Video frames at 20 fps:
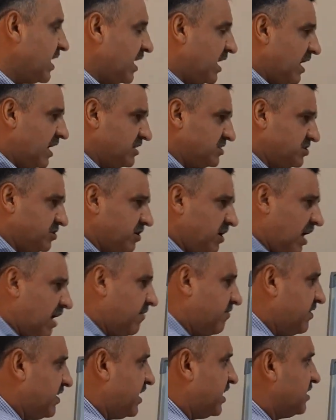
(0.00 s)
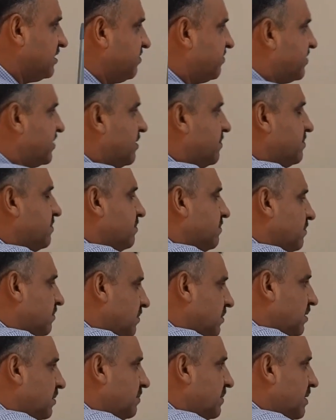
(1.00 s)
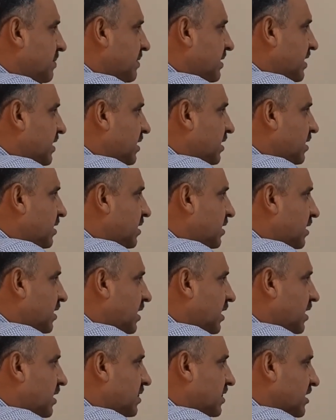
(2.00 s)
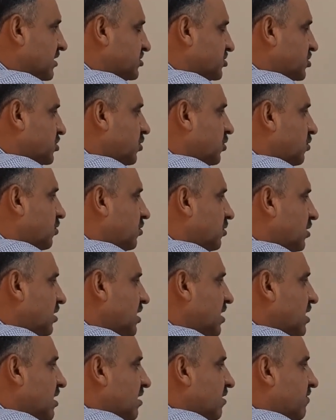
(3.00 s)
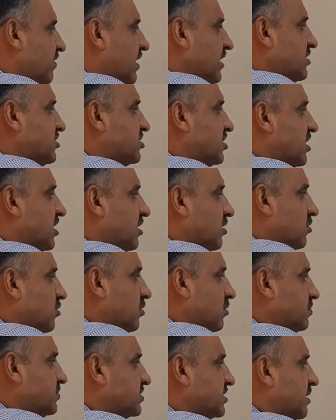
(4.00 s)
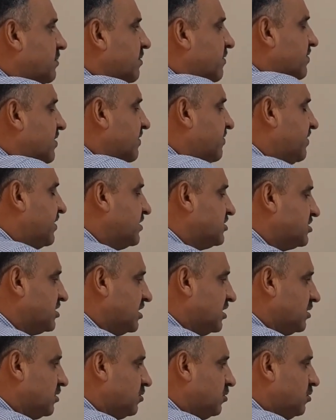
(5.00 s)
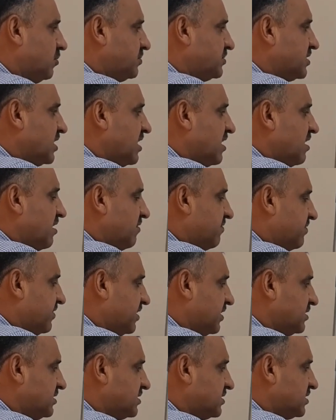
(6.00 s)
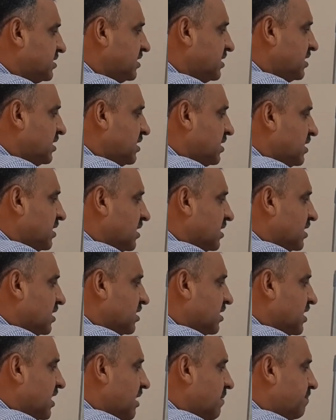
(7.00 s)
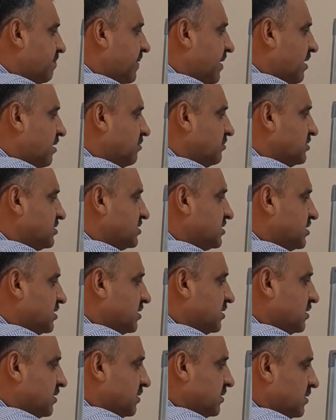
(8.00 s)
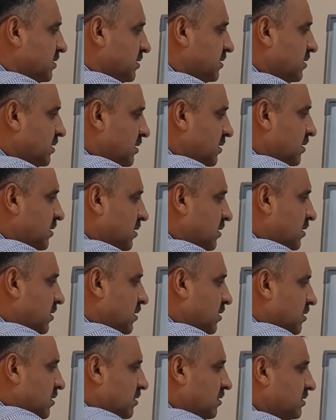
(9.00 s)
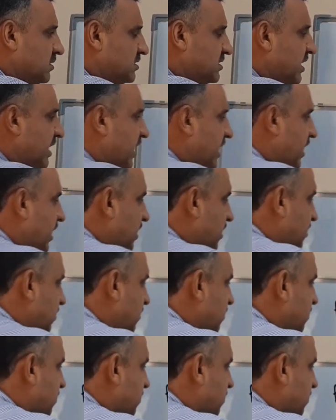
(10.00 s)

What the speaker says: as you have learned from maybe in the school, functional groups, some of the functional groups, first, compounds contain